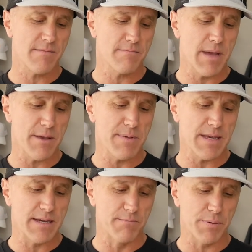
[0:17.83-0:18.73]
may
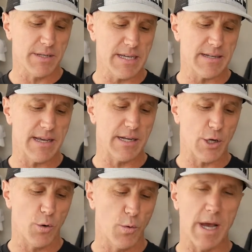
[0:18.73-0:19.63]
be complete and
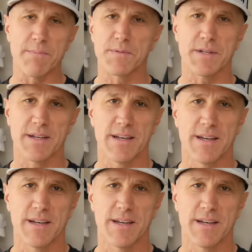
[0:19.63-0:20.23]
equipped